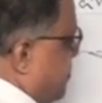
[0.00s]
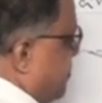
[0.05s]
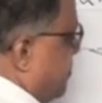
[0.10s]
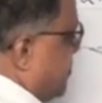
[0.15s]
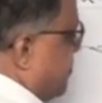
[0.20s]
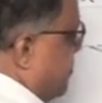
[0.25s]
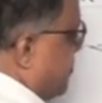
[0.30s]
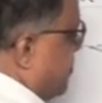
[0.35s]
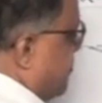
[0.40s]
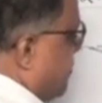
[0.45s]

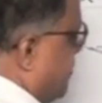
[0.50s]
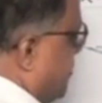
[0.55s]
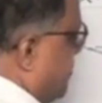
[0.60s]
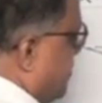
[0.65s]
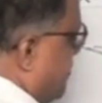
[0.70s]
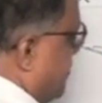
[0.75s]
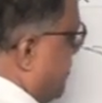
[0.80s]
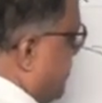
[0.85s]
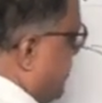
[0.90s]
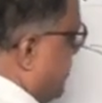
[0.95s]

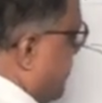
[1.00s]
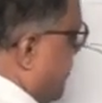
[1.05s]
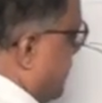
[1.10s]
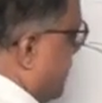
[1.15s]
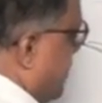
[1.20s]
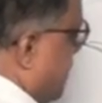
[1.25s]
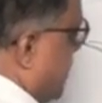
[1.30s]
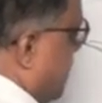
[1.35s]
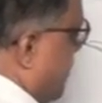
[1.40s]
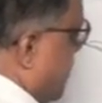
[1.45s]

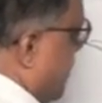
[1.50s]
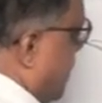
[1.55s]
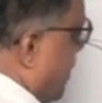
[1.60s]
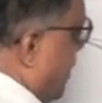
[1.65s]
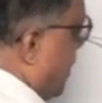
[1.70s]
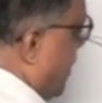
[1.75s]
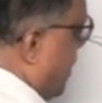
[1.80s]
Nobody speaks.